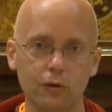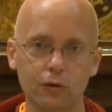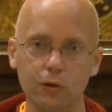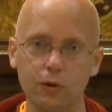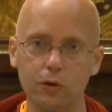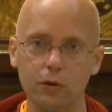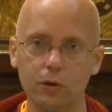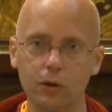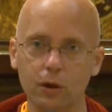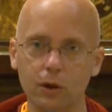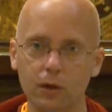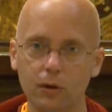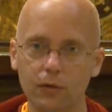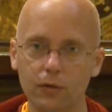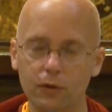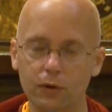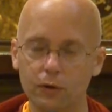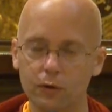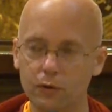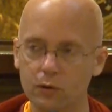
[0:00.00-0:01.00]
So
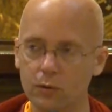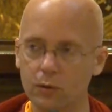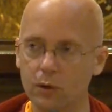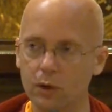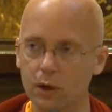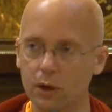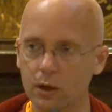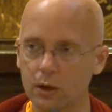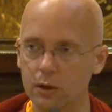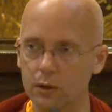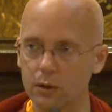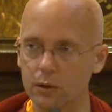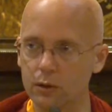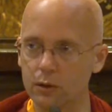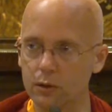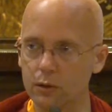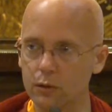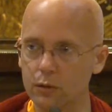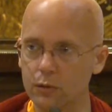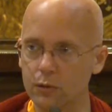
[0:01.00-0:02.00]
it is,
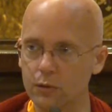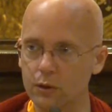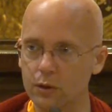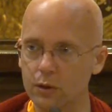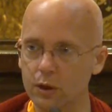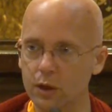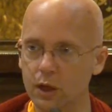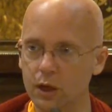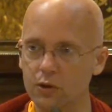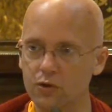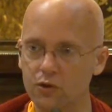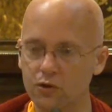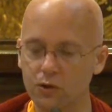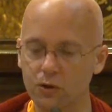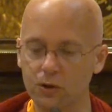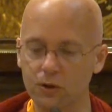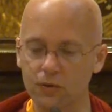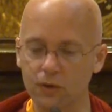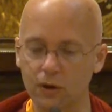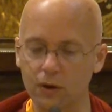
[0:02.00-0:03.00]
it is the
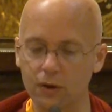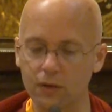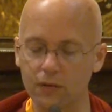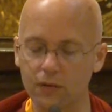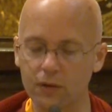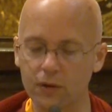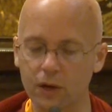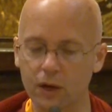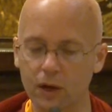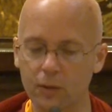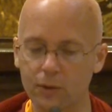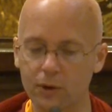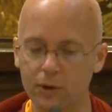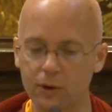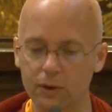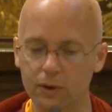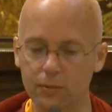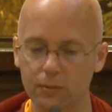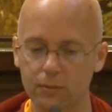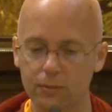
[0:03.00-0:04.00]
nature of all
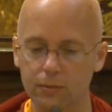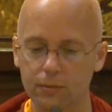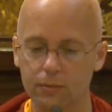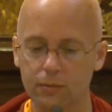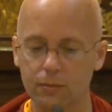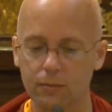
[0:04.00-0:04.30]
phenomena.